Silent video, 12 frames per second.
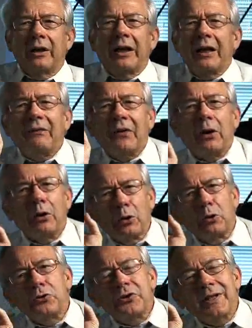If a
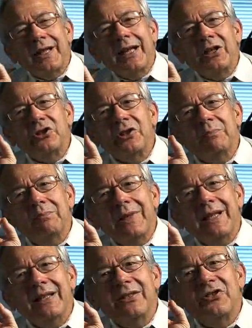hallucination
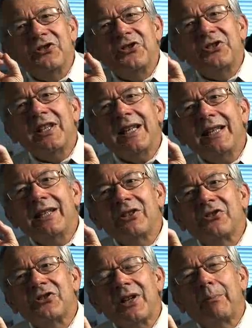means seeing
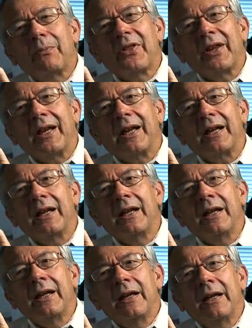something
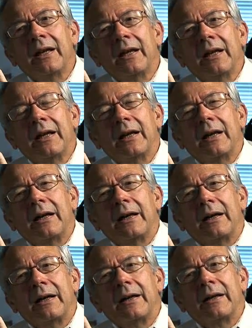
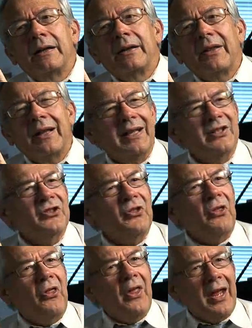that
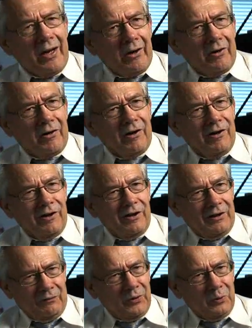isn't there,
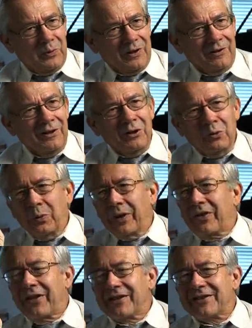if you will,
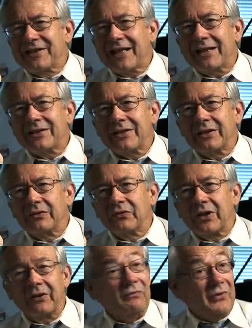with a sense of
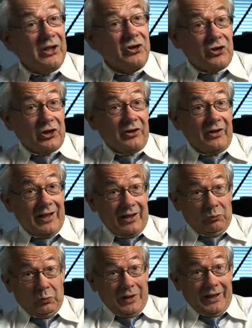conviction that
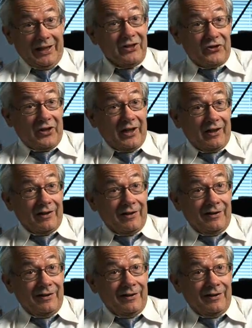it really is there,